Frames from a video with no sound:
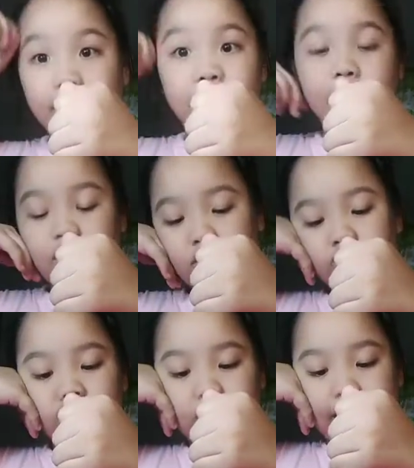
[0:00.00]
making
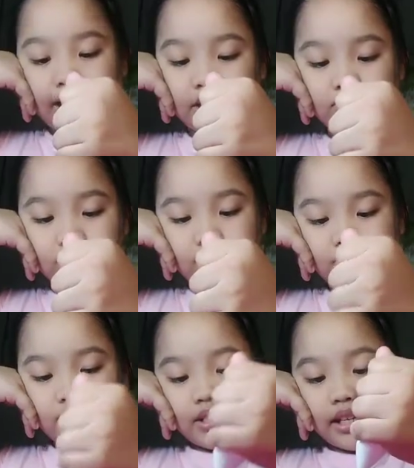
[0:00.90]
cake.
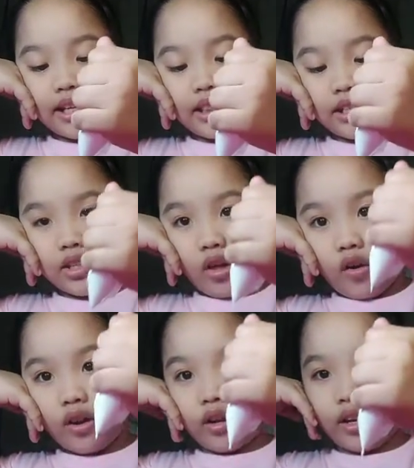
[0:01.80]
Like this though.
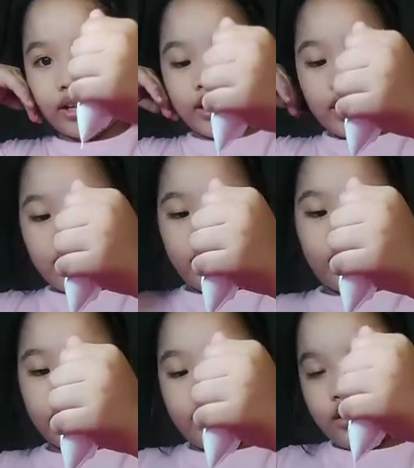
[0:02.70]
Look.
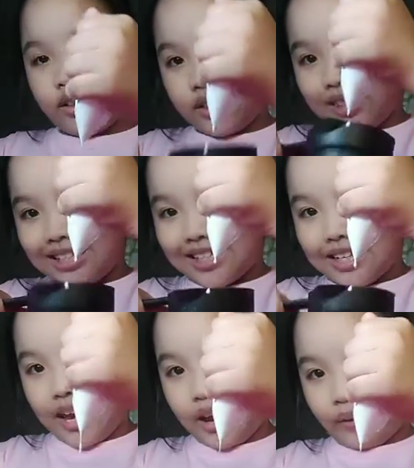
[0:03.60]
This is a cake,